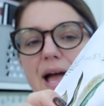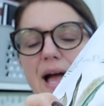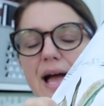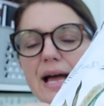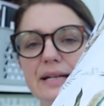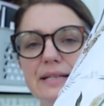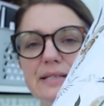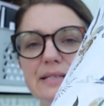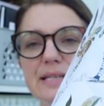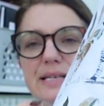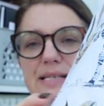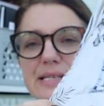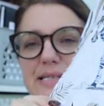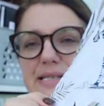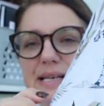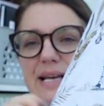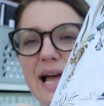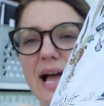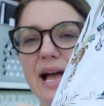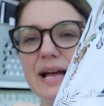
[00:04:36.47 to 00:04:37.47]
And this
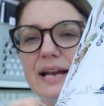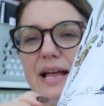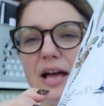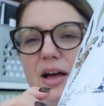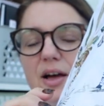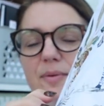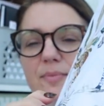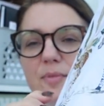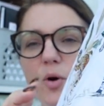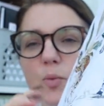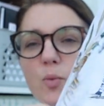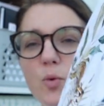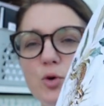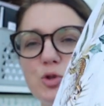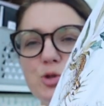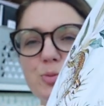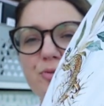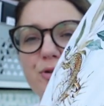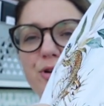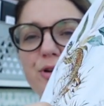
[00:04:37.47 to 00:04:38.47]
is a
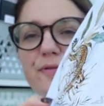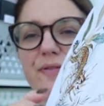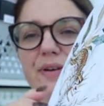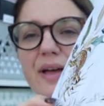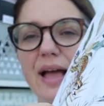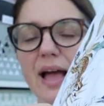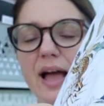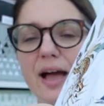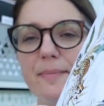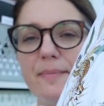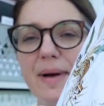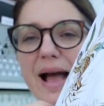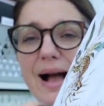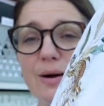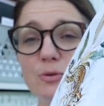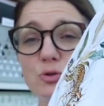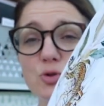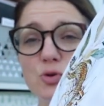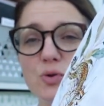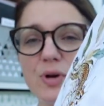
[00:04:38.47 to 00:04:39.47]
waterproof
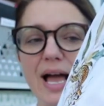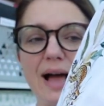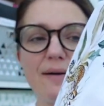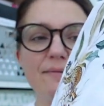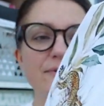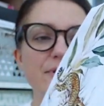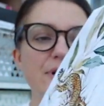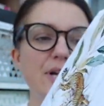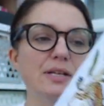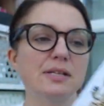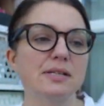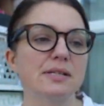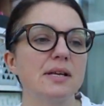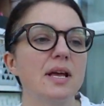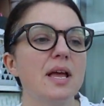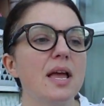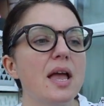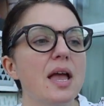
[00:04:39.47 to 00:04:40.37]
outdoor canvas,